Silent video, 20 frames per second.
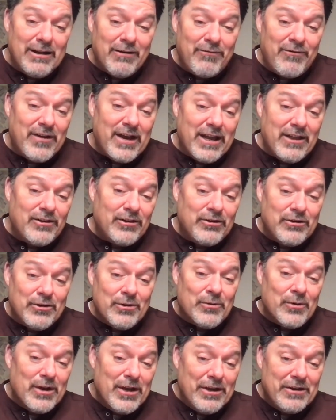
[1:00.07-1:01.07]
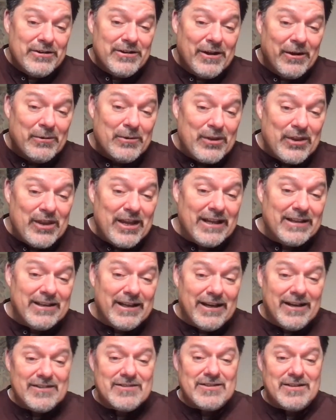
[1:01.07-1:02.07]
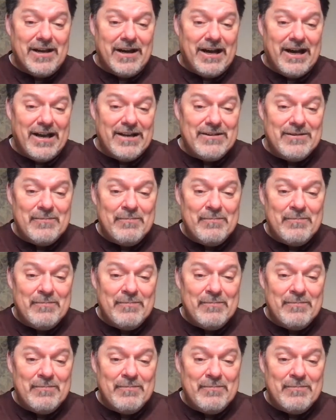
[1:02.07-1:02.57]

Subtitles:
of faith too. Don't think that it's not.